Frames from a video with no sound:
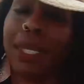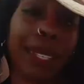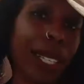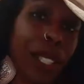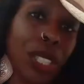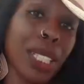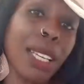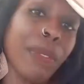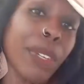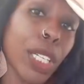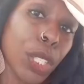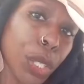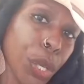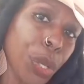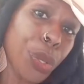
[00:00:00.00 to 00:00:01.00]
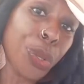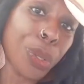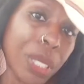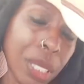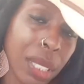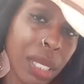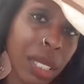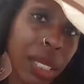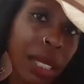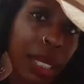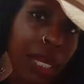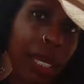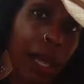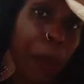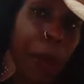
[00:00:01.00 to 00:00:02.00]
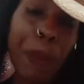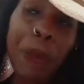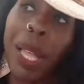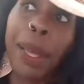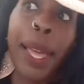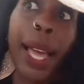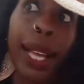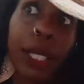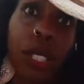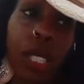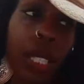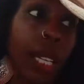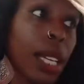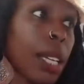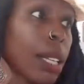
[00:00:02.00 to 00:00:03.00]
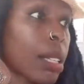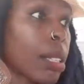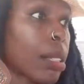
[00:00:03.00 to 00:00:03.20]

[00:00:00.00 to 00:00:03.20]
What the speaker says: say she's even a dude. Some people are actually